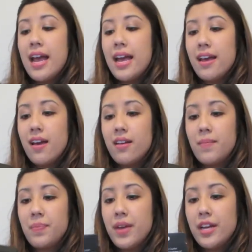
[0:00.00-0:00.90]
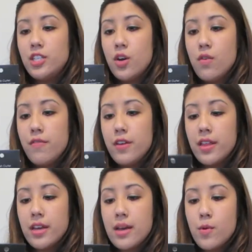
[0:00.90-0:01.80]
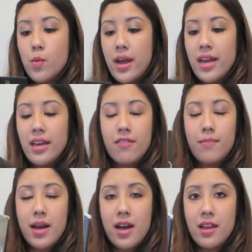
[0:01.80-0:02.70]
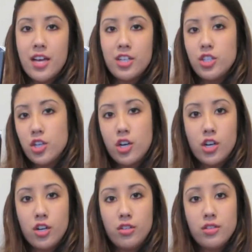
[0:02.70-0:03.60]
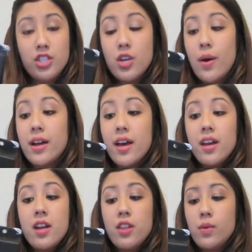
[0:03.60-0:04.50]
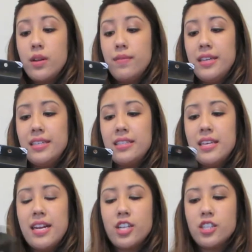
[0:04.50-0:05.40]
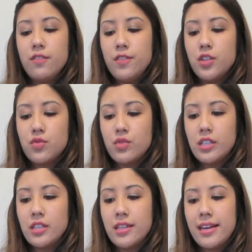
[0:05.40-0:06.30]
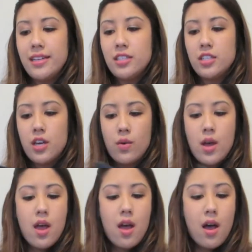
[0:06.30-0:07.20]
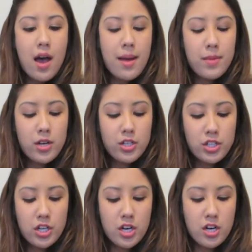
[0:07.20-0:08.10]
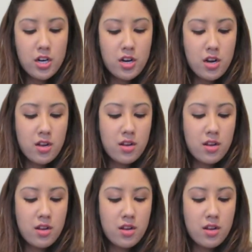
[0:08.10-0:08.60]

And I don't feel like I'm awake if my eyelashes aren't curled. So I got another one of these. It actually feels really light, so I'm not sure.